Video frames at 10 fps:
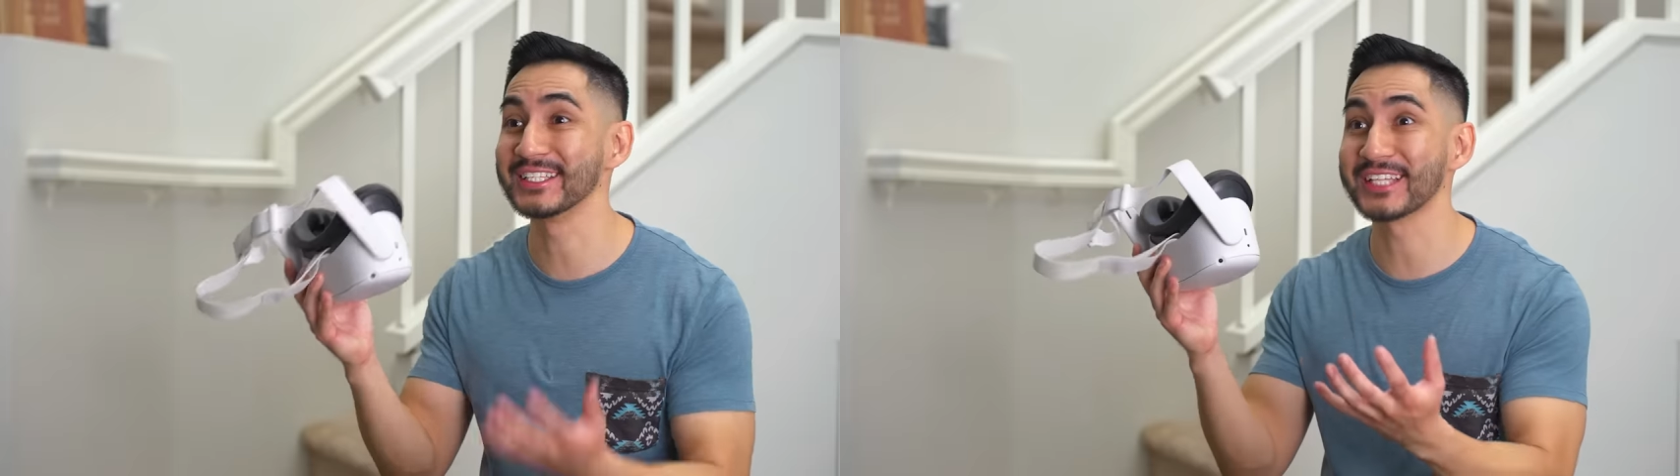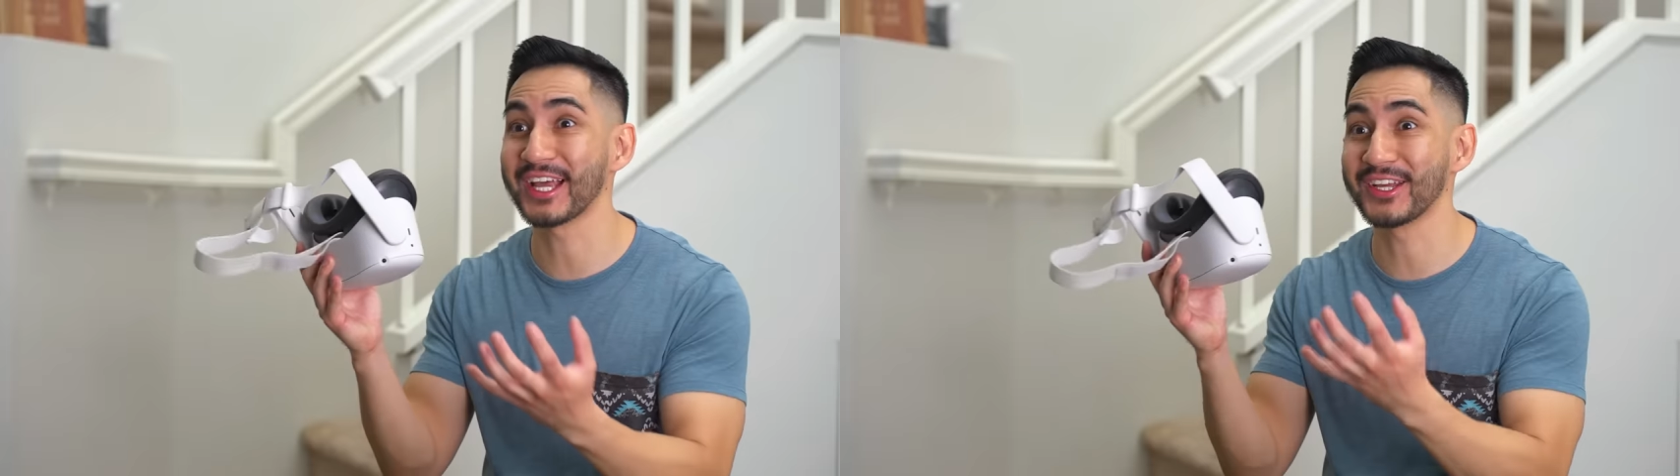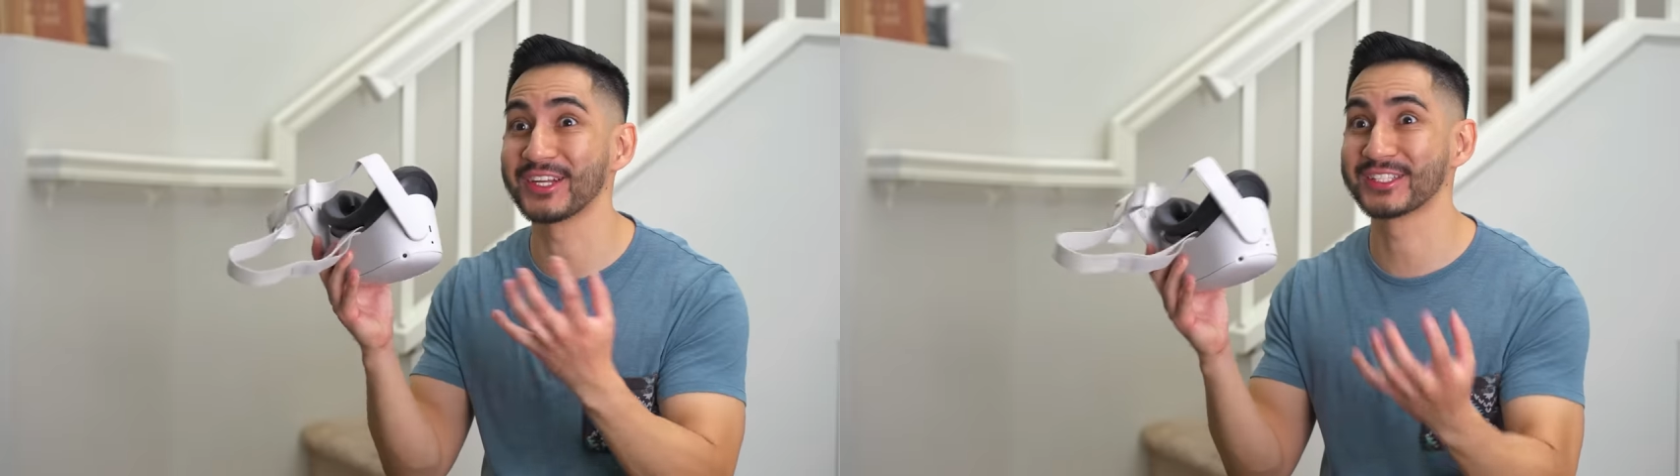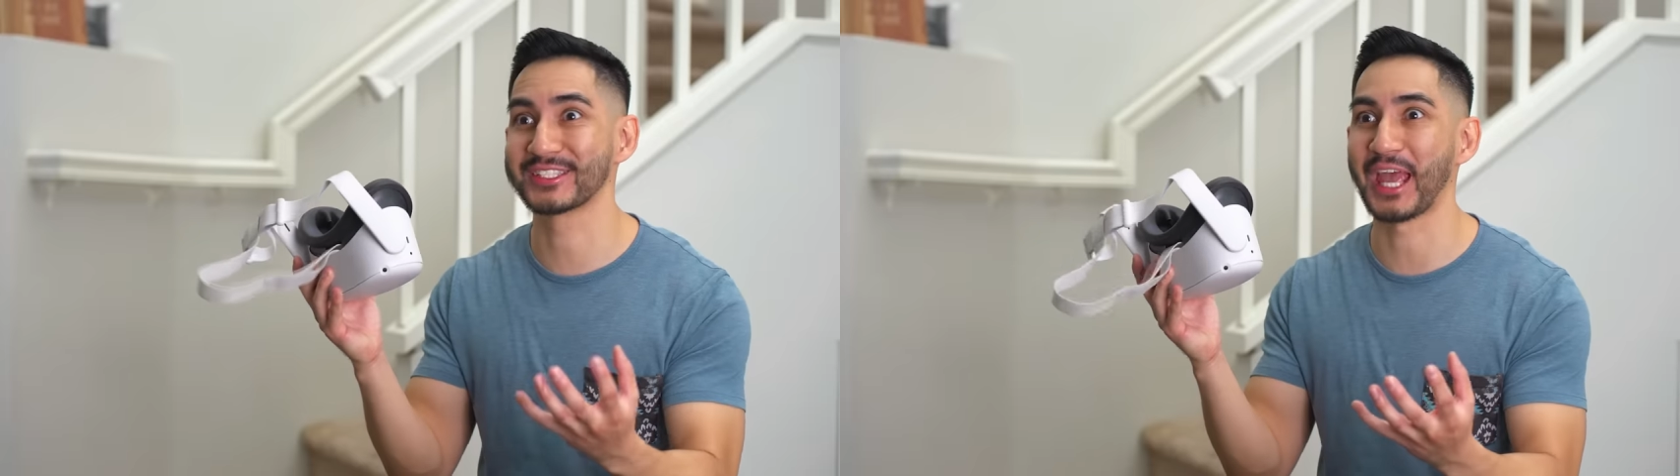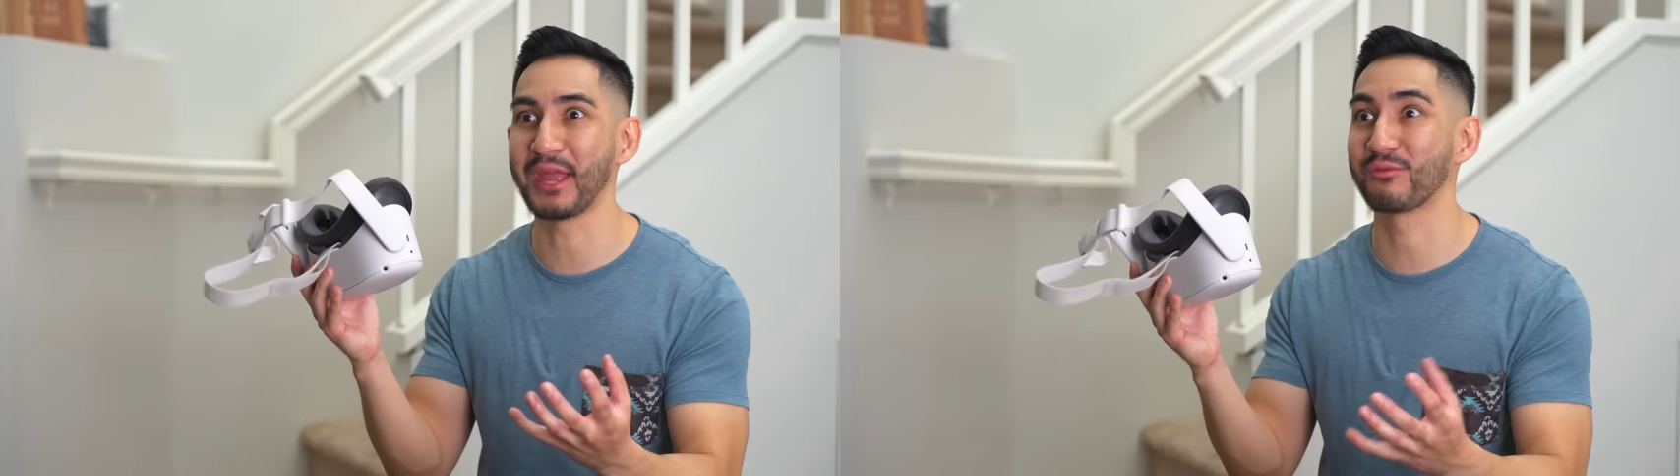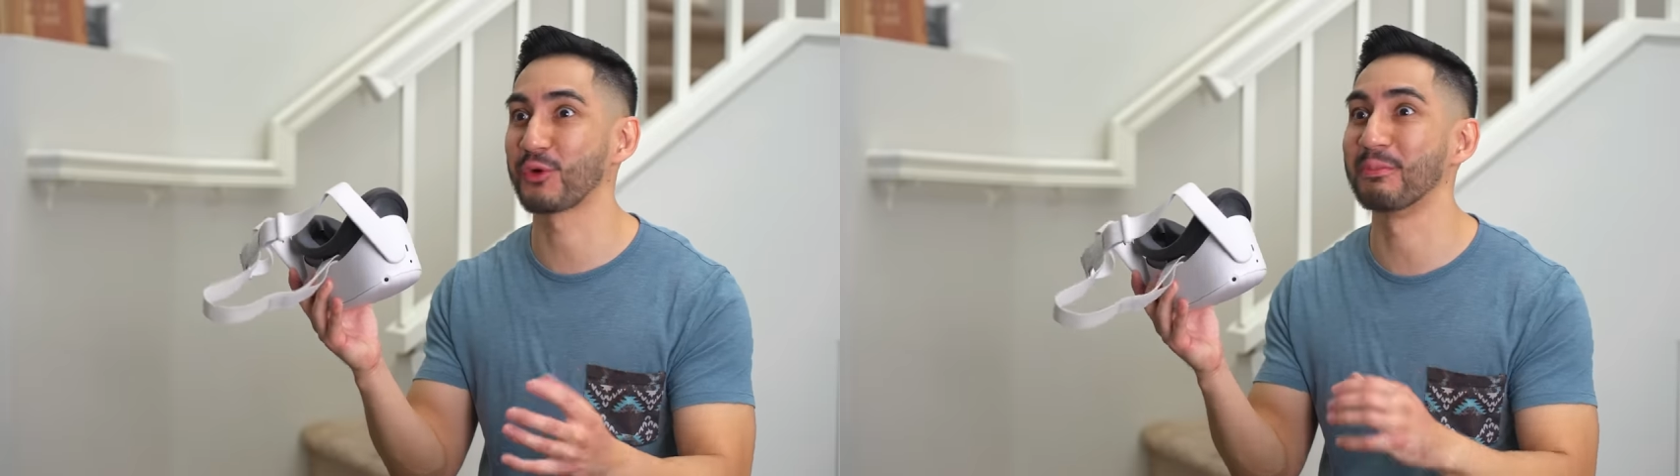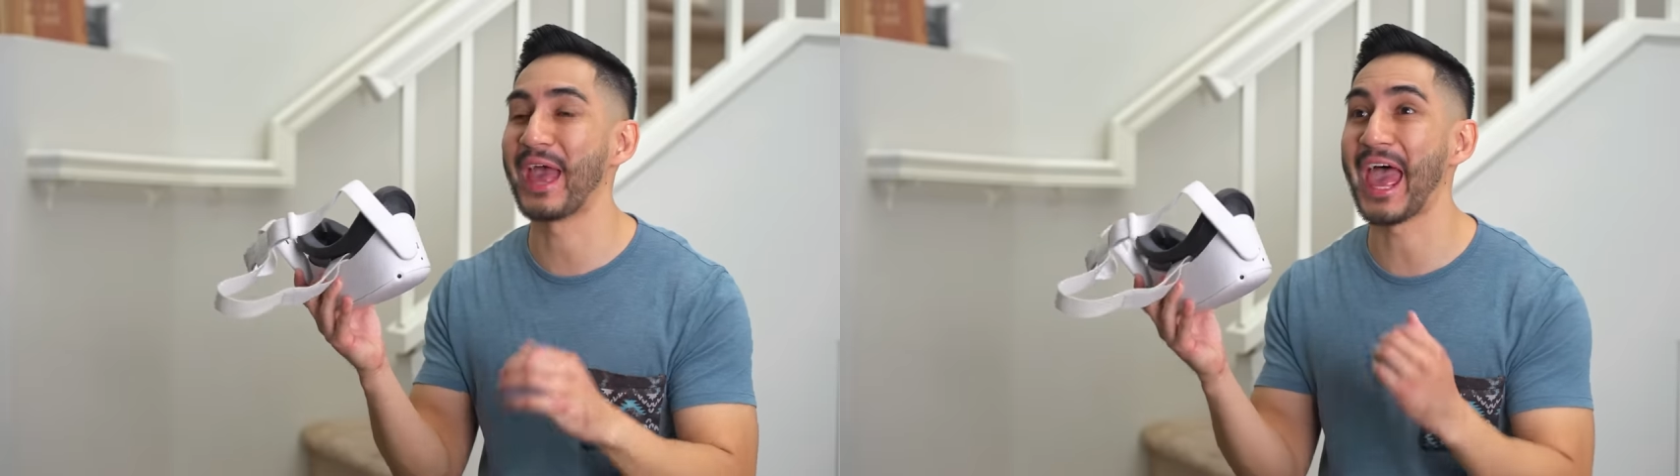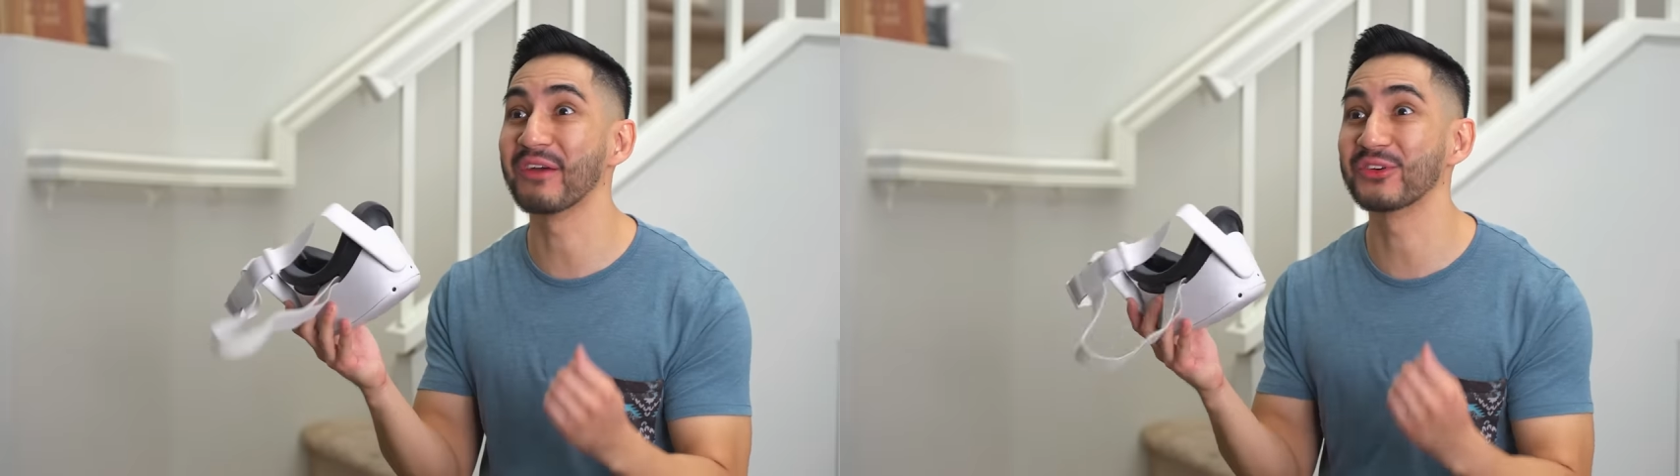It's like an escape from
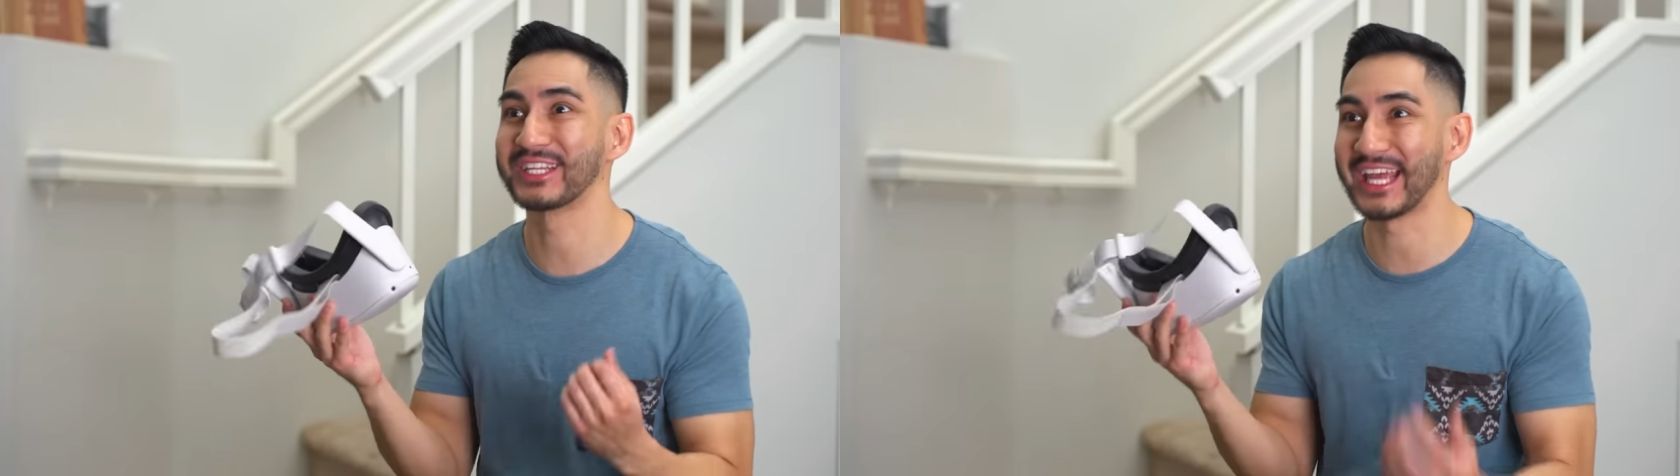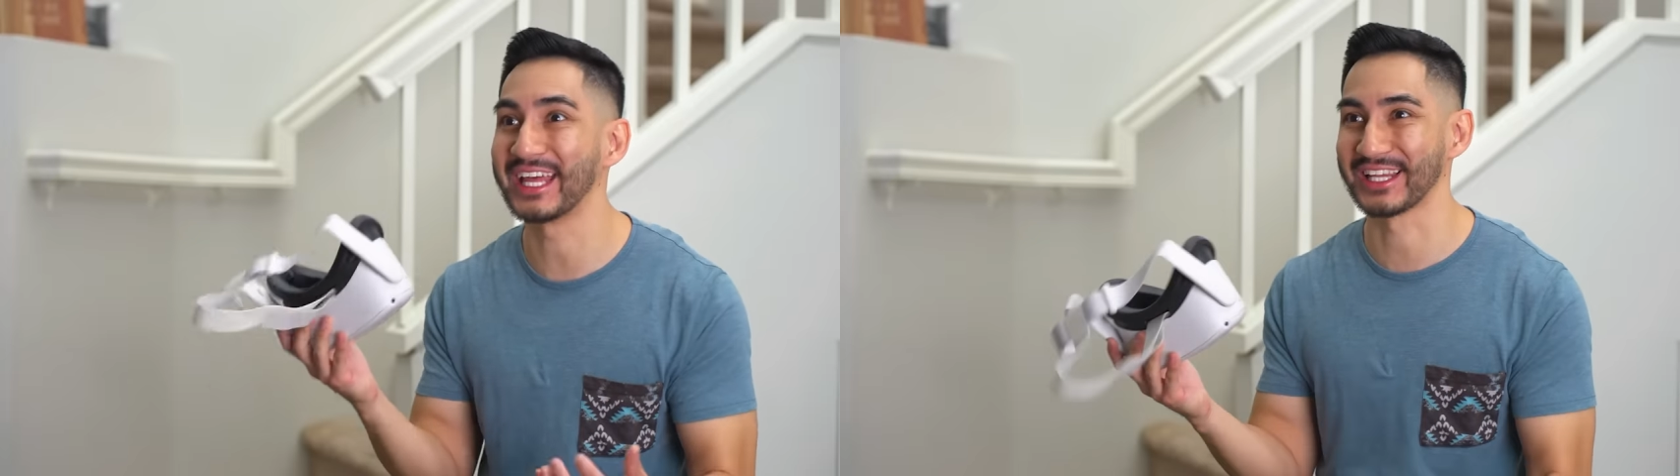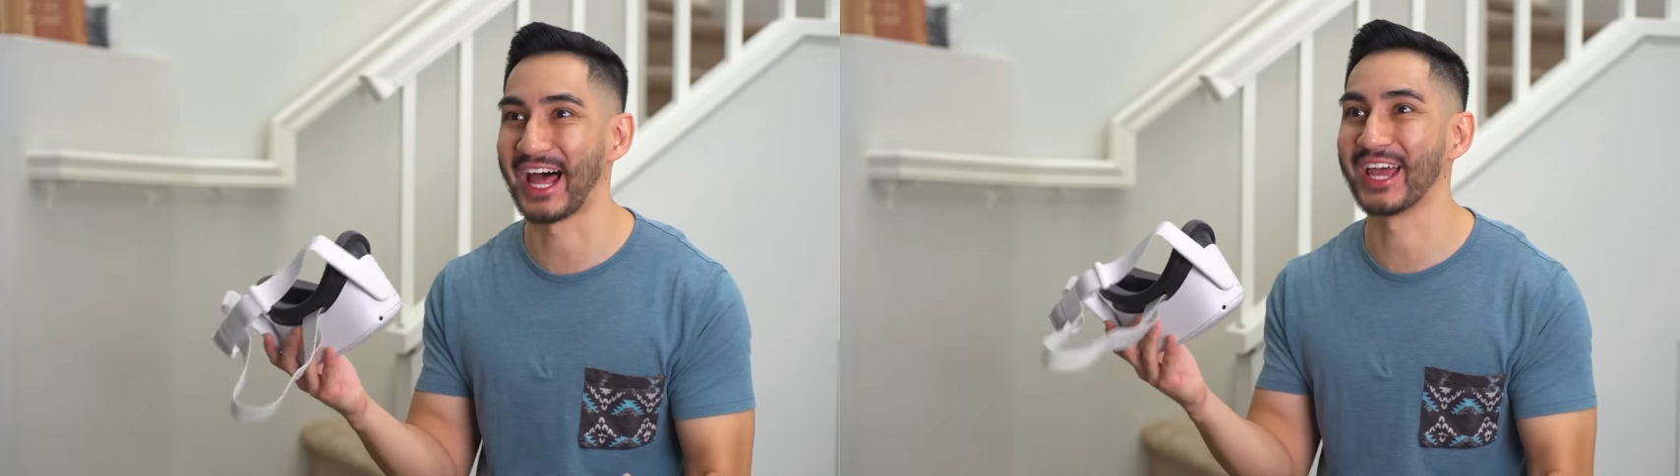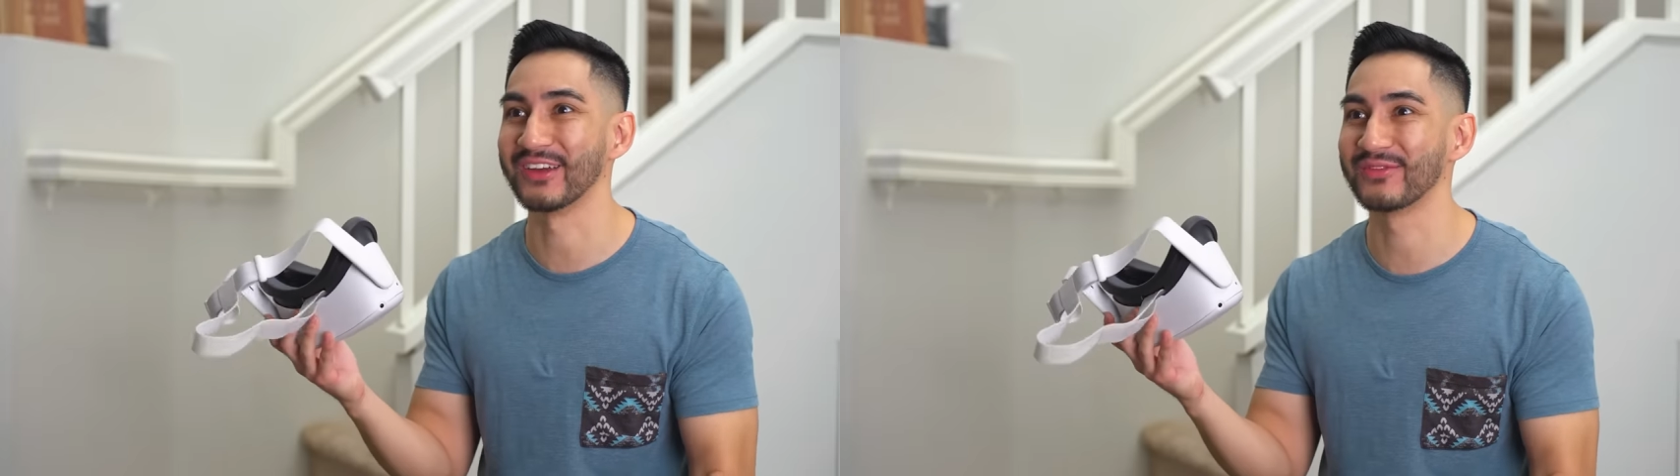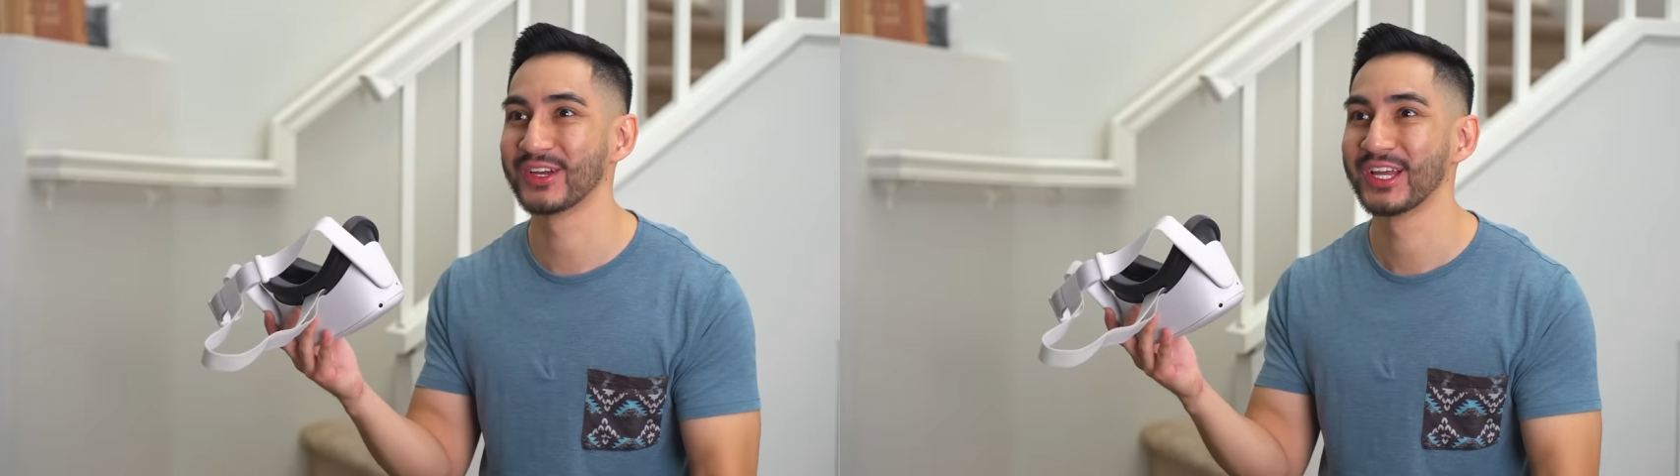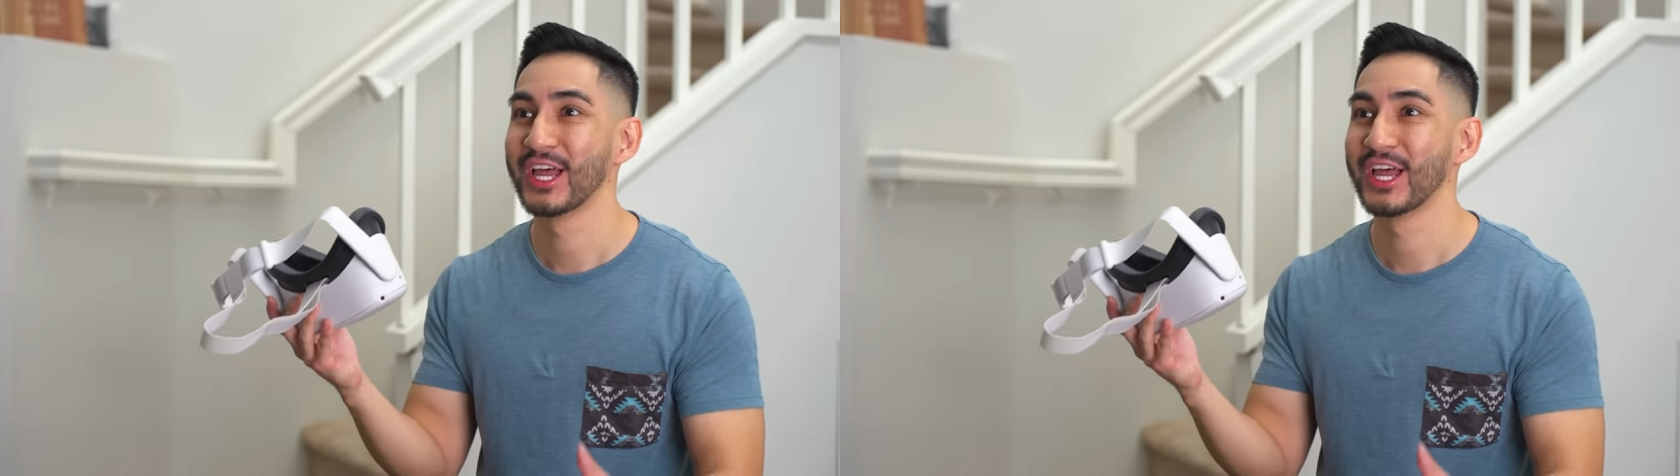everyday life.